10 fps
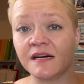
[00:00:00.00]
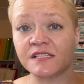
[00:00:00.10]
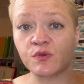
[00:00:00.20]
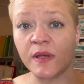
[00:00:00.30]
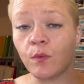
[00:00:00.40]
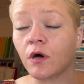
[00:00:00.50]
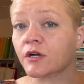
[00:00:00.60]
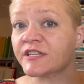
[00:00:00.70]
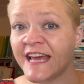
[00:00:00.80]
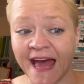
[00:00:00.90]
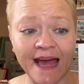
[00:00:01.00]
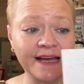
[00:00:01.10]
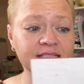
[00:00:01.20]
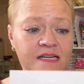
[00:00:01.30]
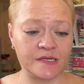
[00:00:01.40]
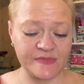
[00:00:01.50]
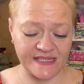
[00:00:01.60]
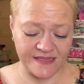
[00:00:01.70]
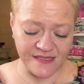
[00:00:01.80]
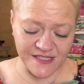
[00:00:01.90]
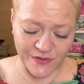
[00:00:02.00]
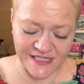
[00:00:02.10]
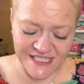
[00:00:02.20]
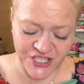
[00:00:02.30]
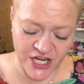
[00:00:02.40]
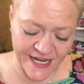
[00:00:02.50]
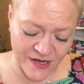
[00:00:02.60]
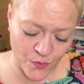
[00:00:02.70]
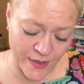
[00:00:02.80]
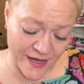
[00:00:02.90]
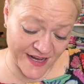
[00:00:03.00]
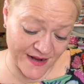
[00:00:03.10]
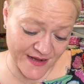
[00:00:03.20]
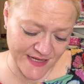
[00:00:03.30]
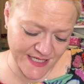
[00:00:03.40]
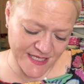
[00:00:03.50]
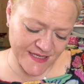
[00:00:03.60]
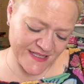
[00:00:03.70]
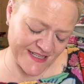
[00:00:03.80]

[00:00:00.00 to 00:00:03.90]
Sweetwater Tagged comes in. So let's check out what I got.